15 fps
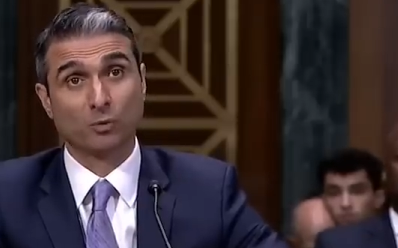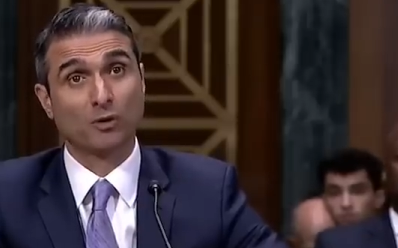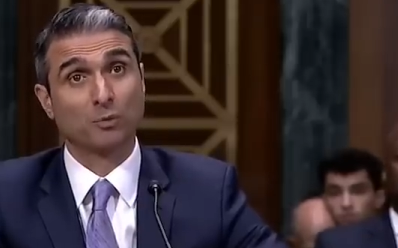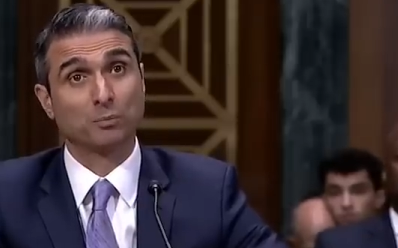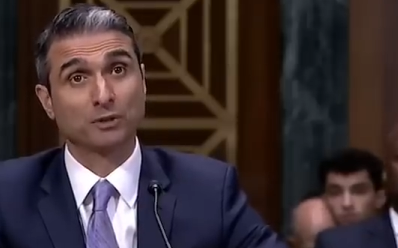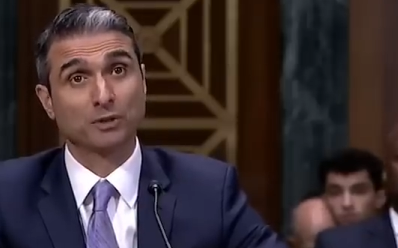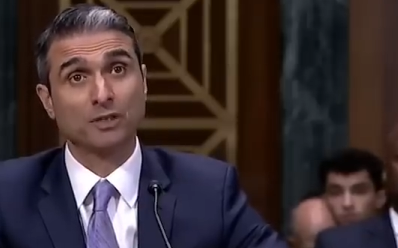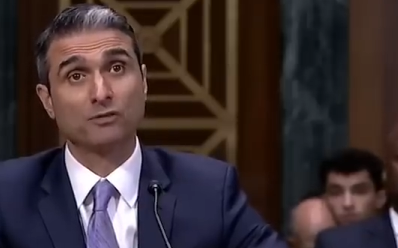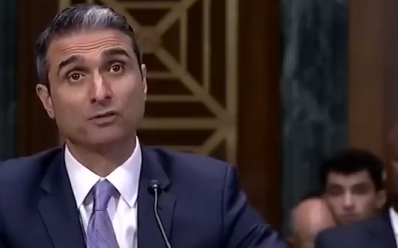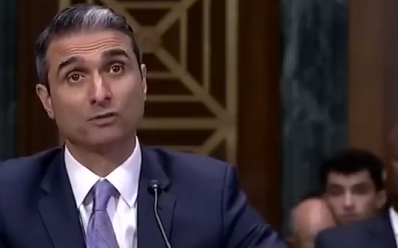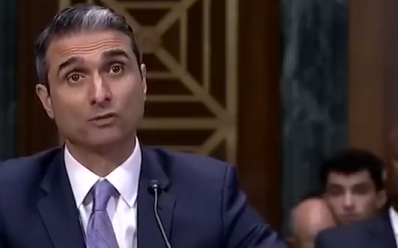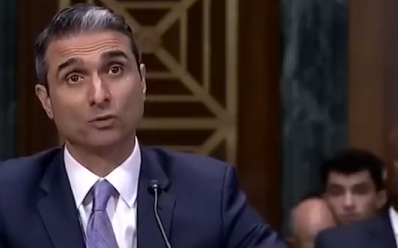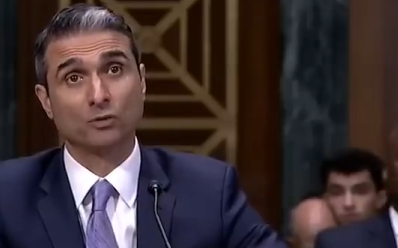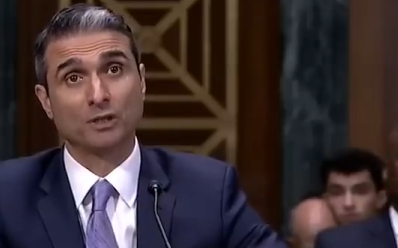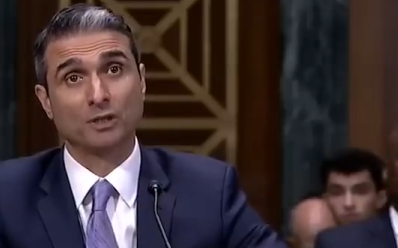Speaker 1: one of the police's
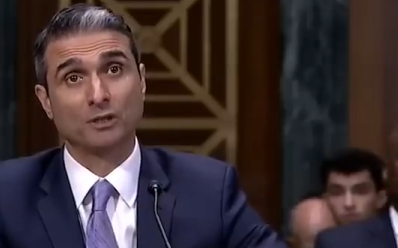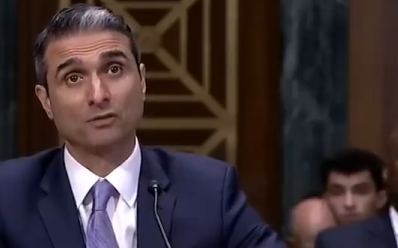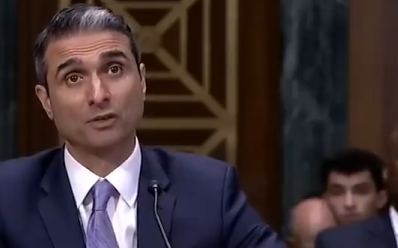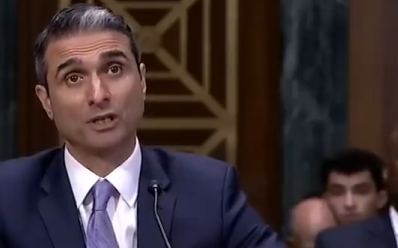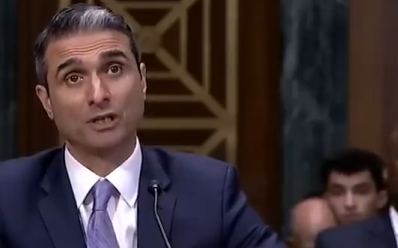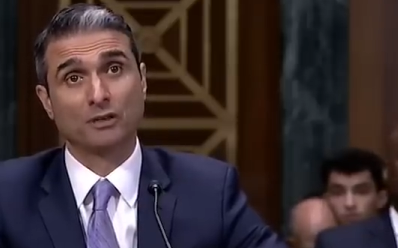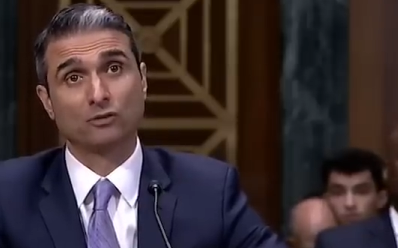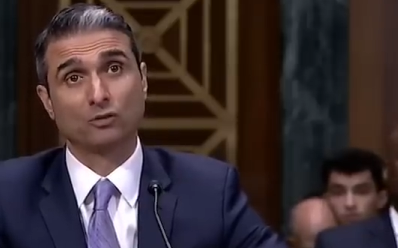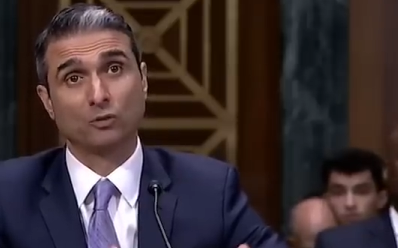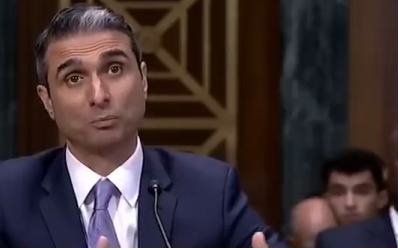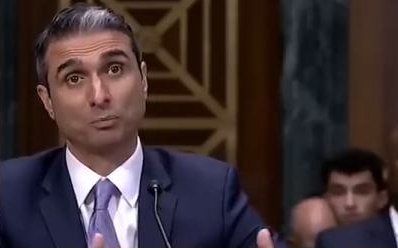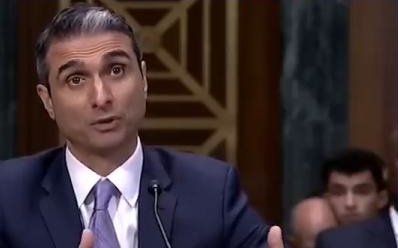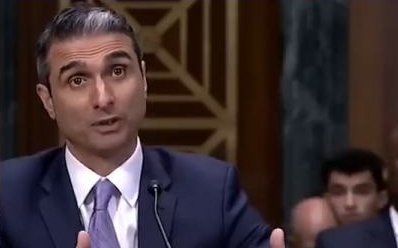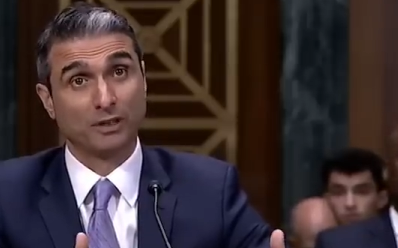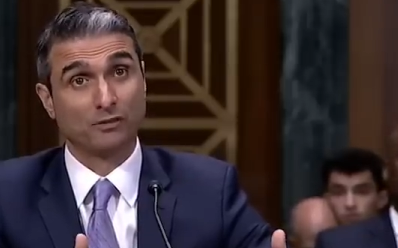duties, is to
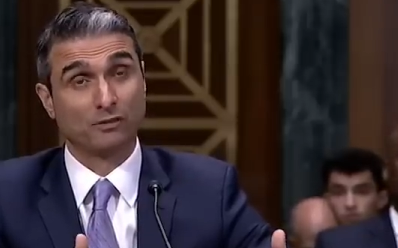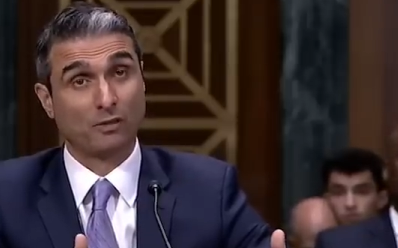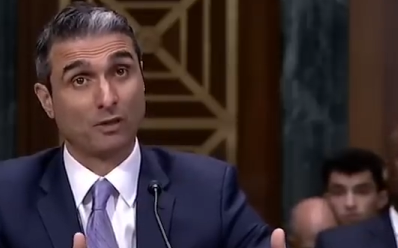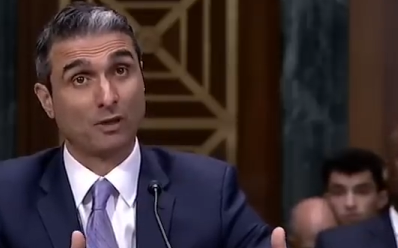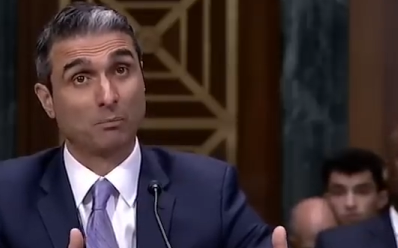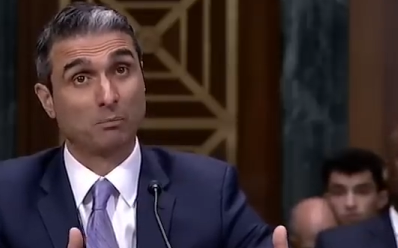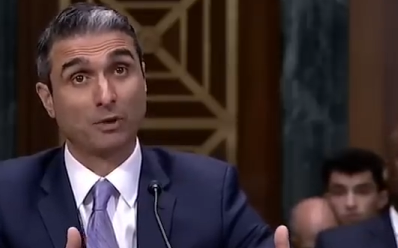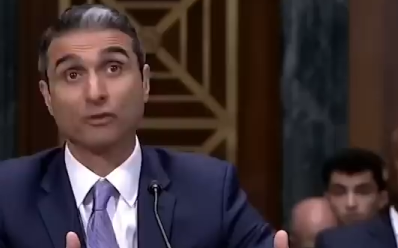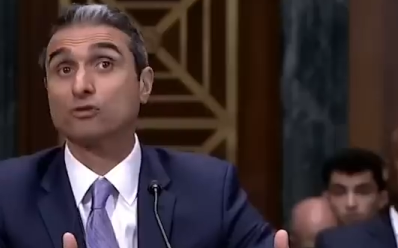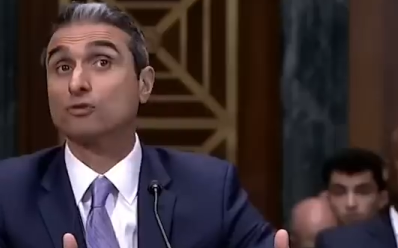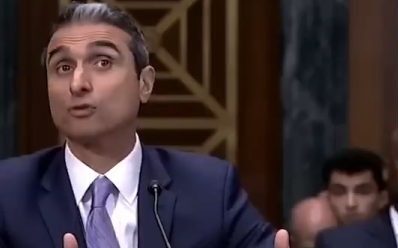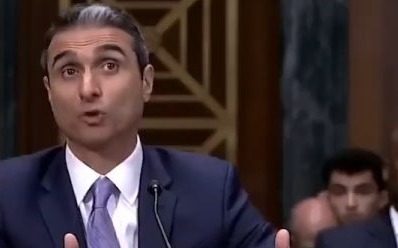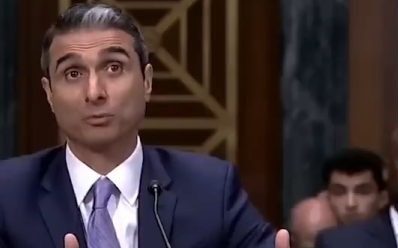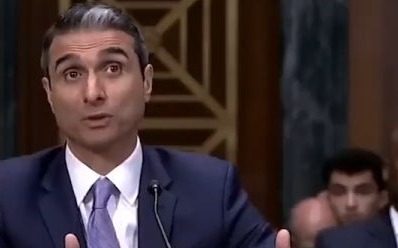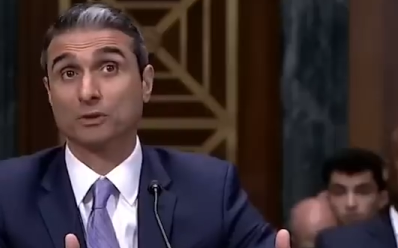police the bus
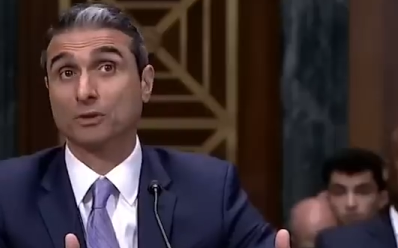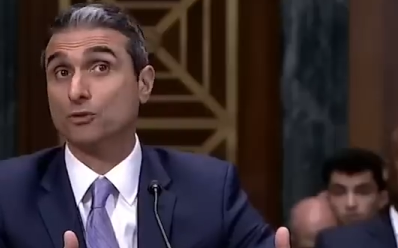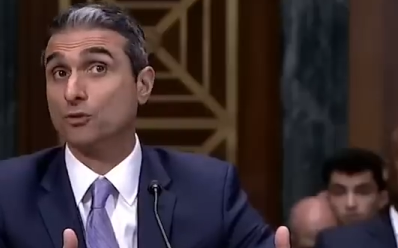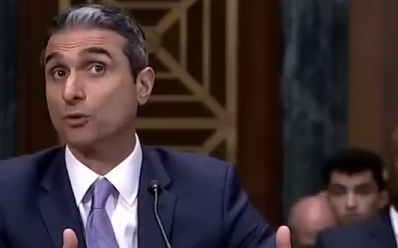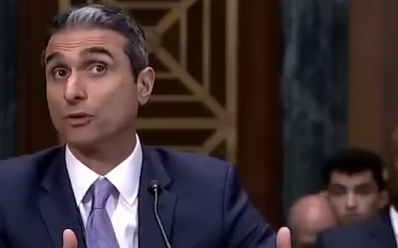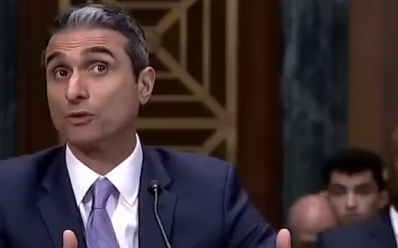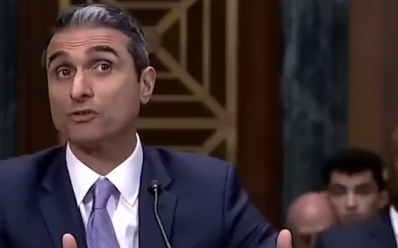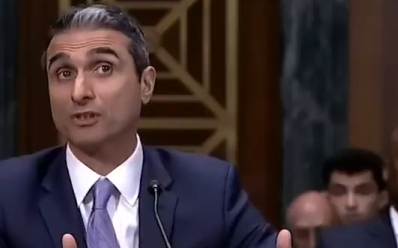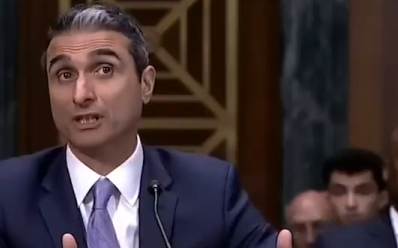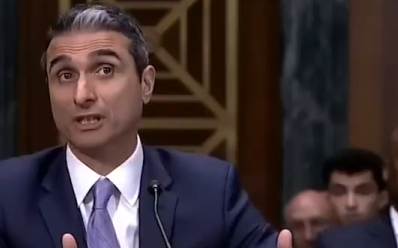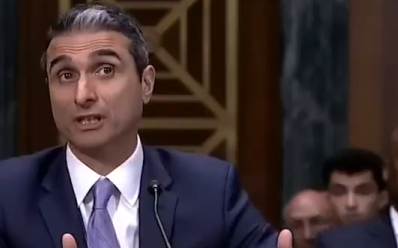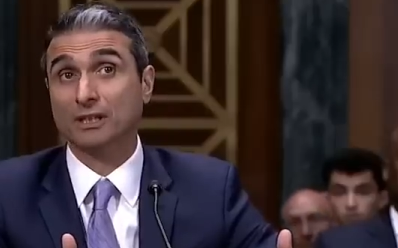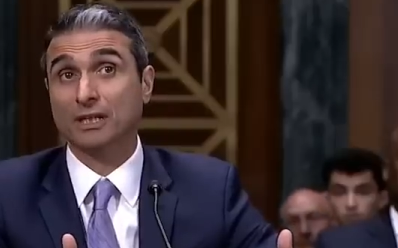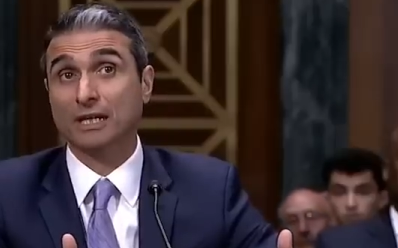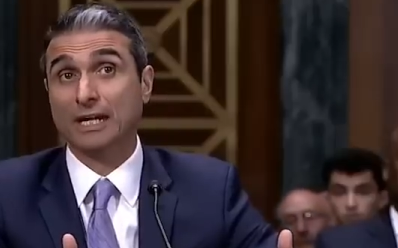terminal in New York
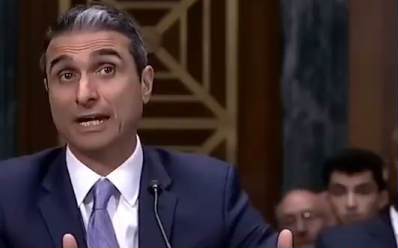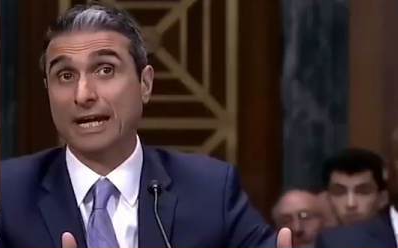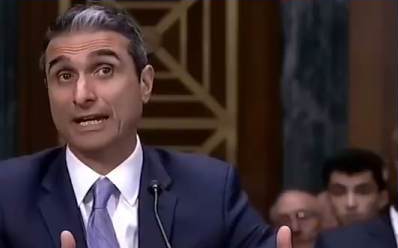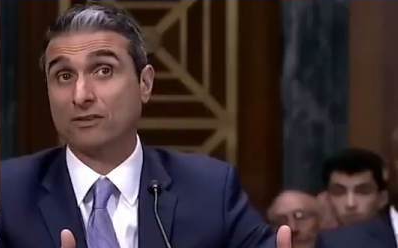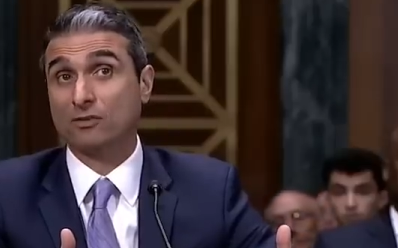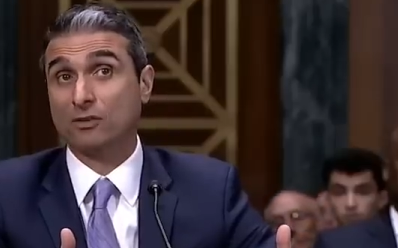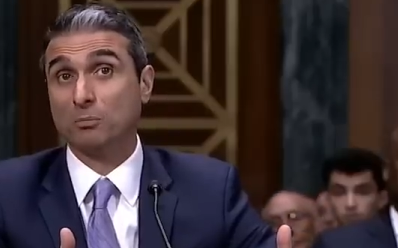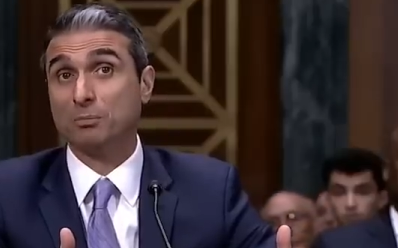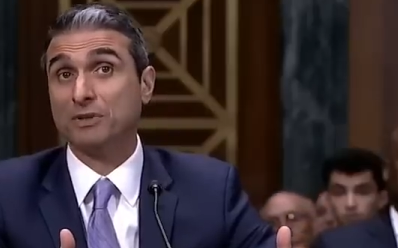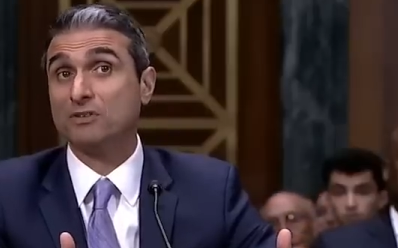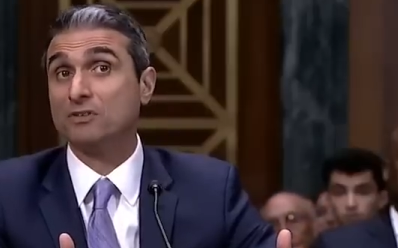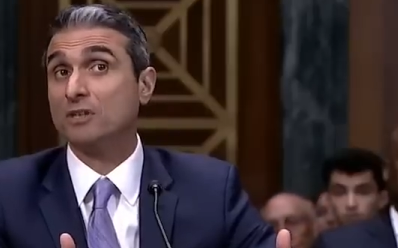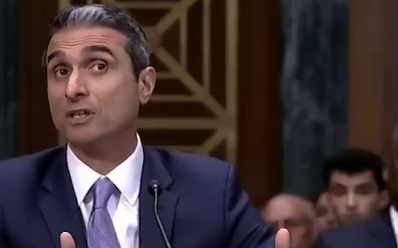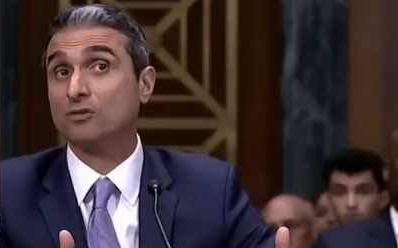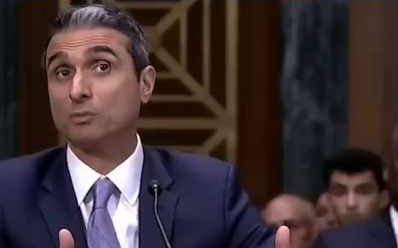City. It's the
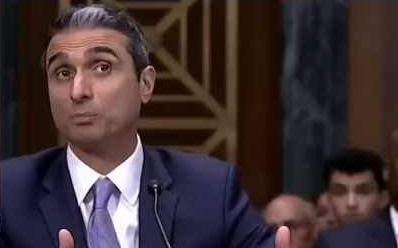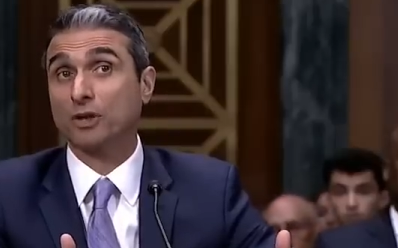busiest